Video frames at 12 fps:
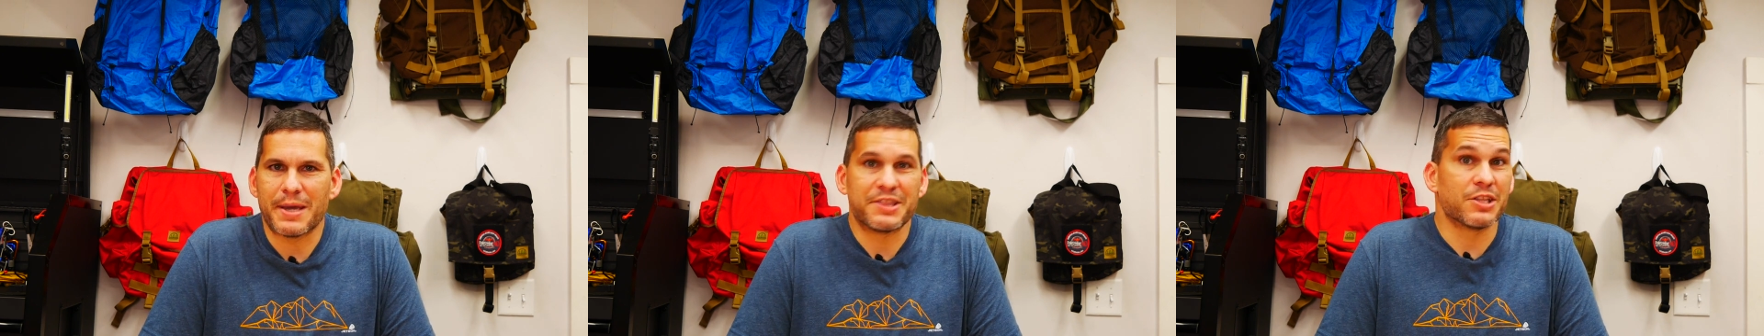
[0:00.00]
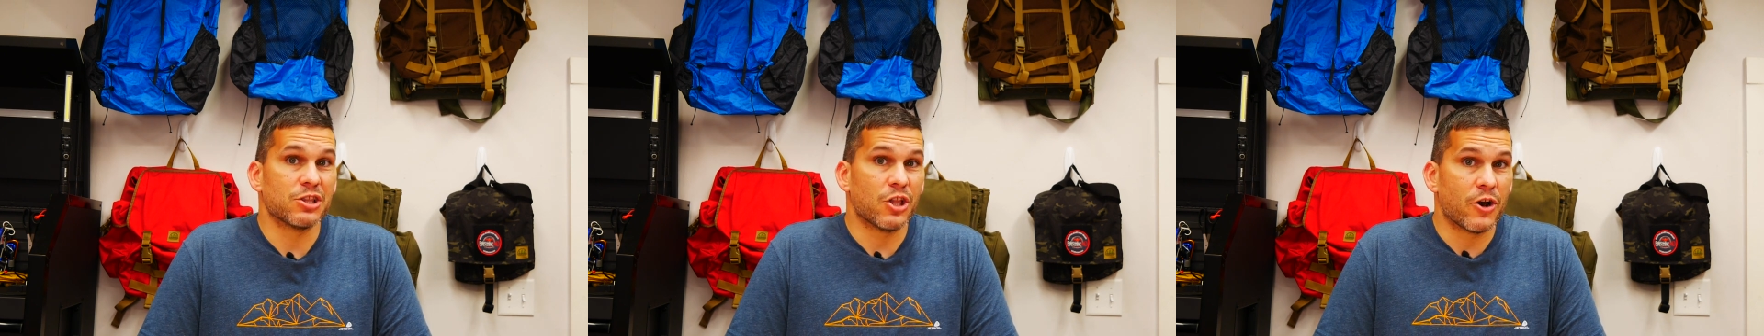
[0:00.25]
and
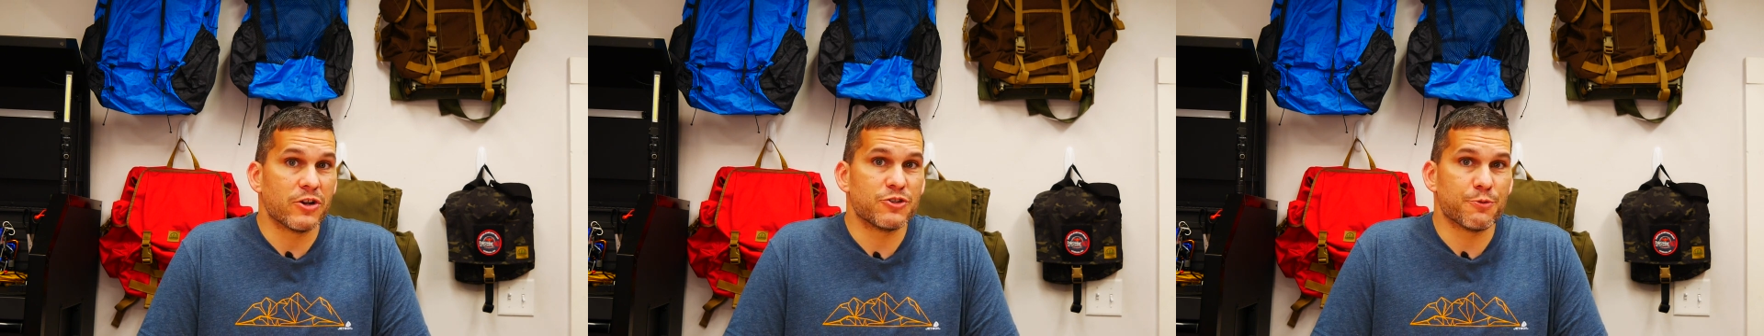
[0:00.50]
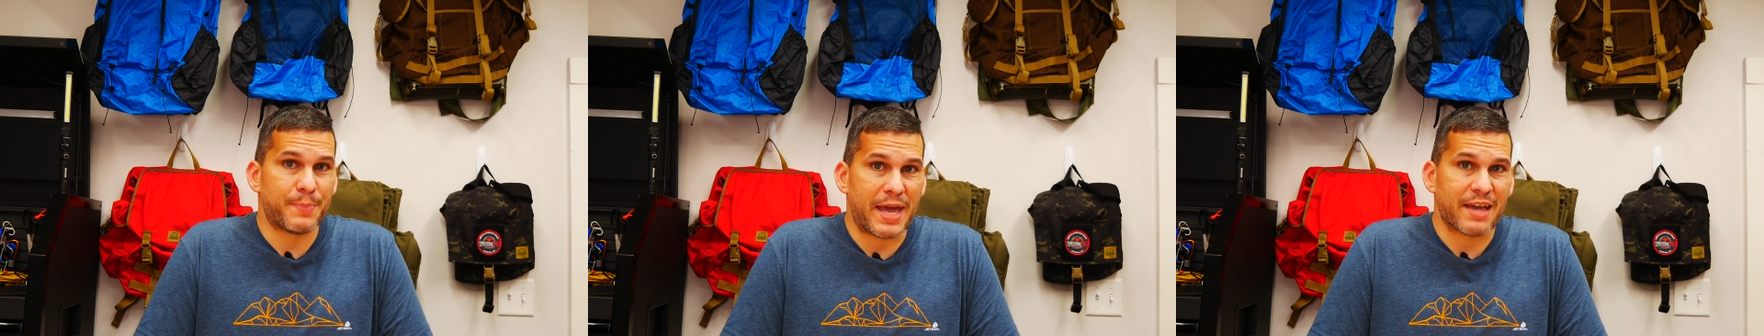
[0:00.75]
the
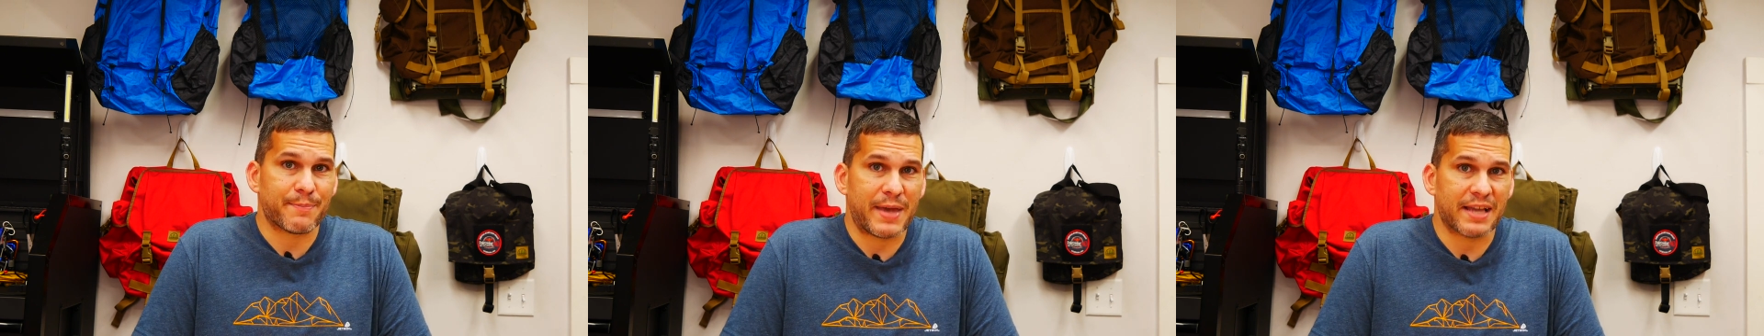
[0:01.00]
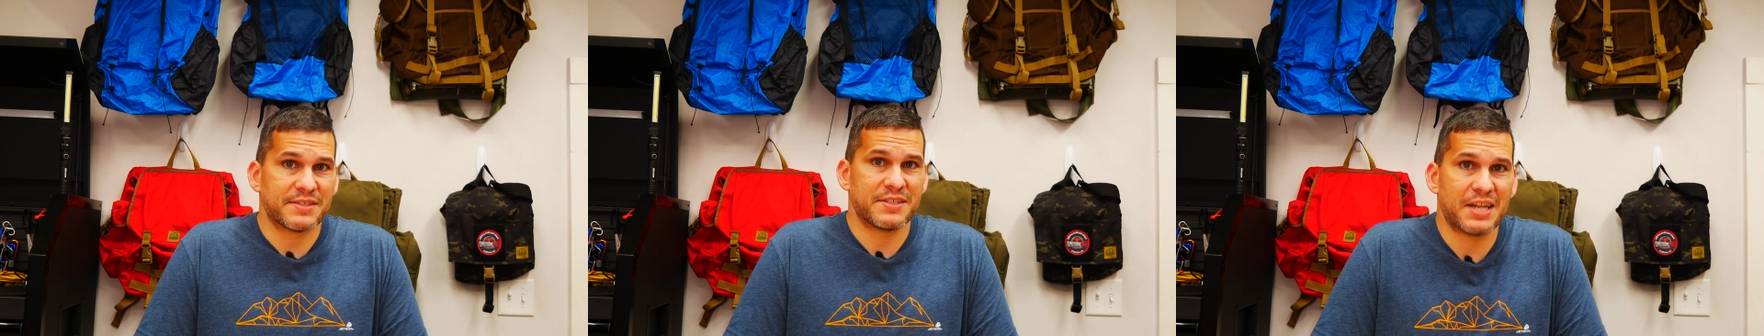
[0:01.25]
larger
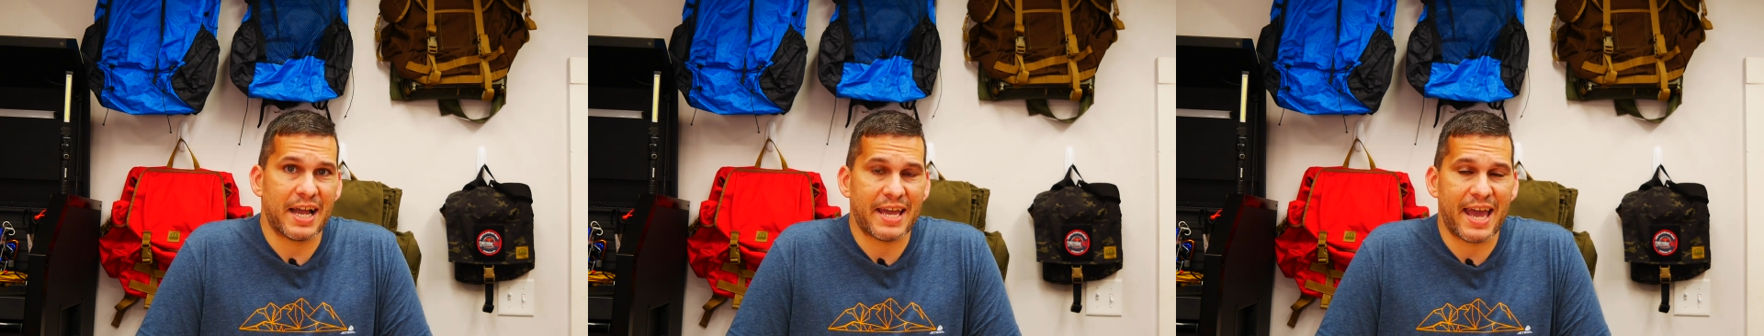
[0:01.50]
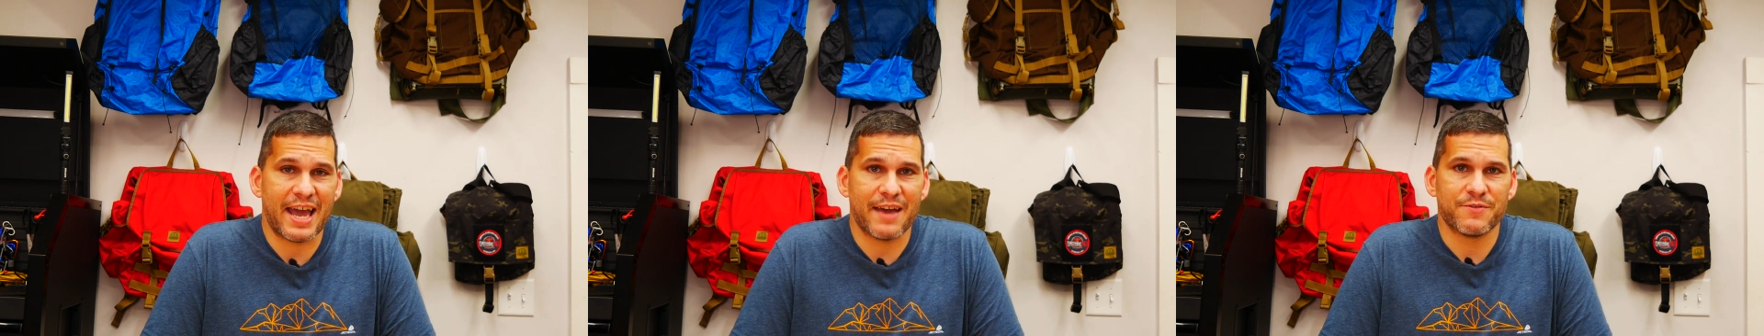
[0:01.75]
backpacks that I
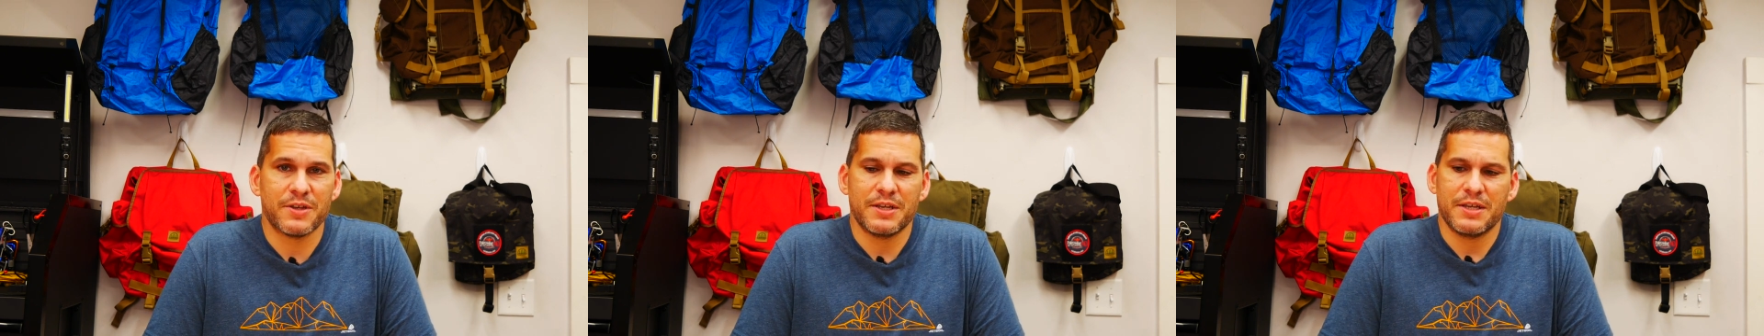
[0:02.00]
have.